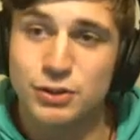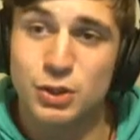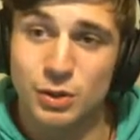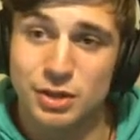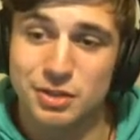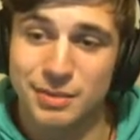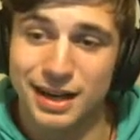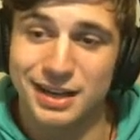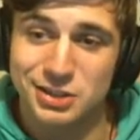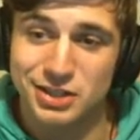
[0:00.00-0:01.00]
200
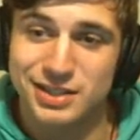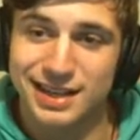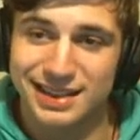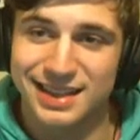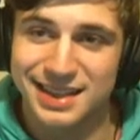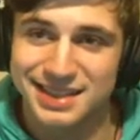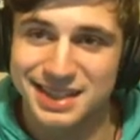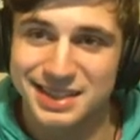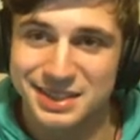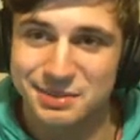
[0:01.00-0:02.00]
mana just to get that
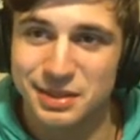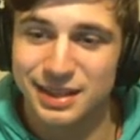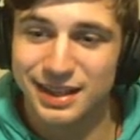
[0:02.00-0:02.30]
Sanctum.